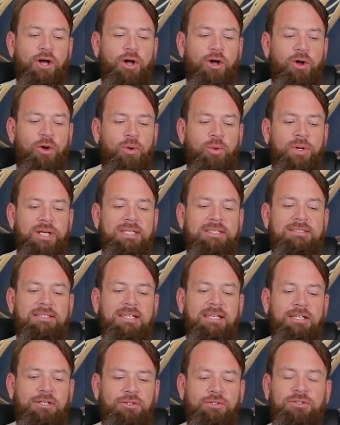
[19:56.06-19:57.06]
always
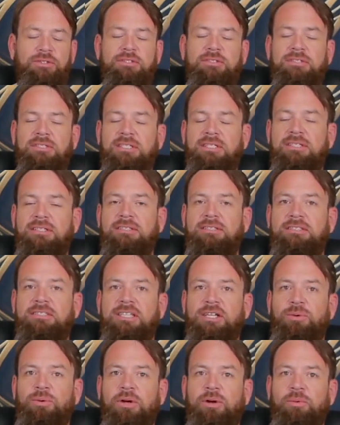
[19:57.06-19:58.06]
interesting to
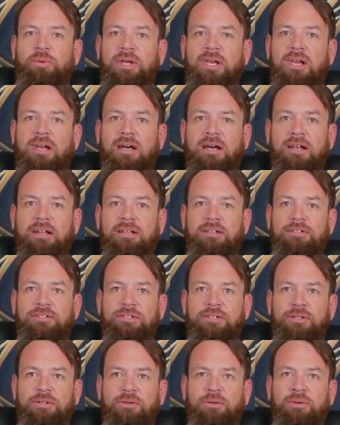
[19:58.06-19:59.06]
see what we got
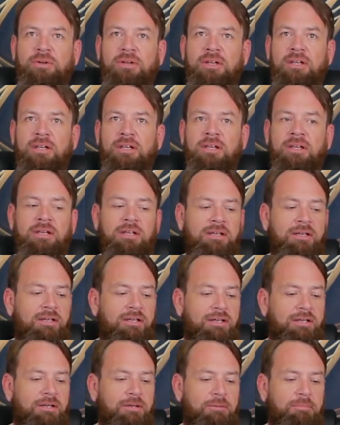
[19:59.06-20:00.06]
into.
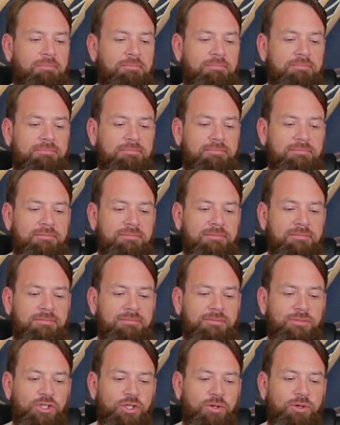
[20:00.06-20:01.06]

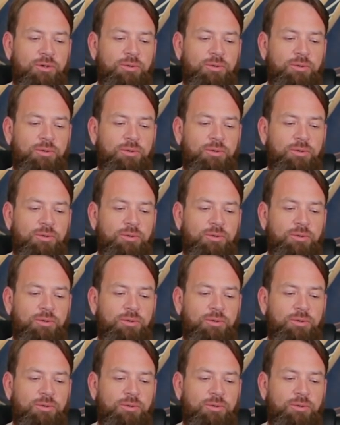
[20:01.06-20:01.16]
So